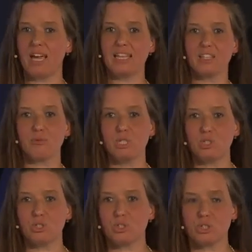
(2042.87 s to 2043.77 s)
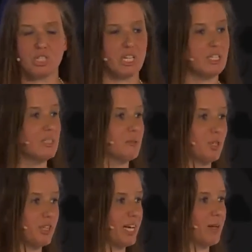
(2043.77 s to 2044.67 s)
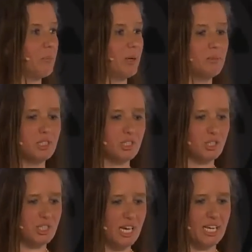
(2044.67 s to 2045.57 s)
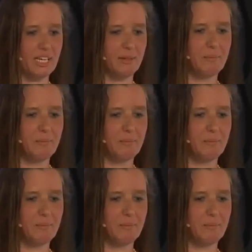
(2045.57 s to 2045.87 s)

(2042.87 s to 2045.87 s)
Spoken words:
and the researchers killed them so they can publish the study.